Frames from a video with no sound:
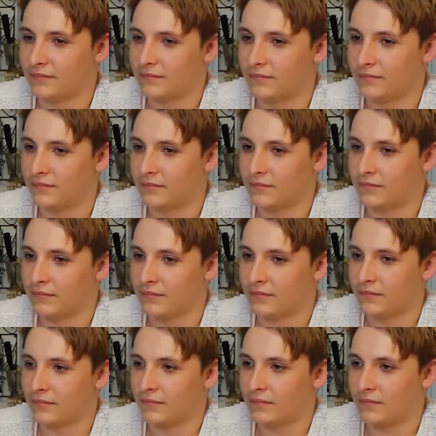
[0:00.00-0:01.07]

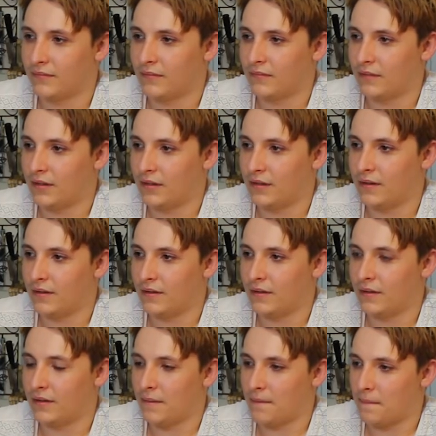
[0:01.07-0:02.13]

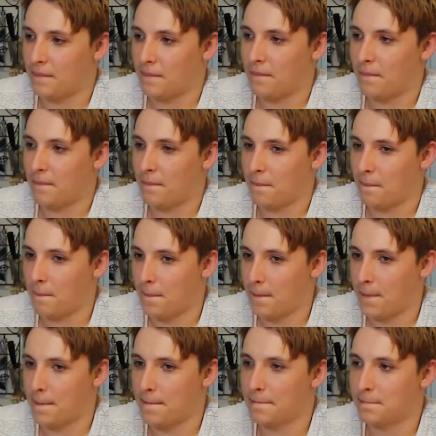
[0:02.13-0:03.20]

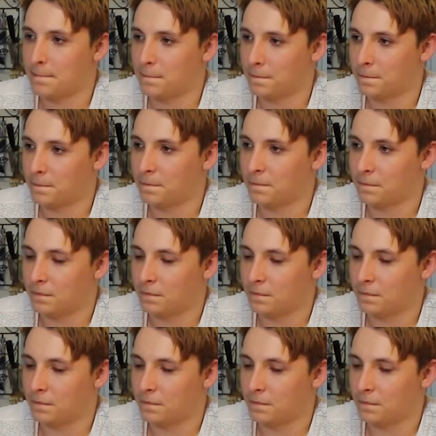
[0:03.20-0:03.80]
The person shown says nothing.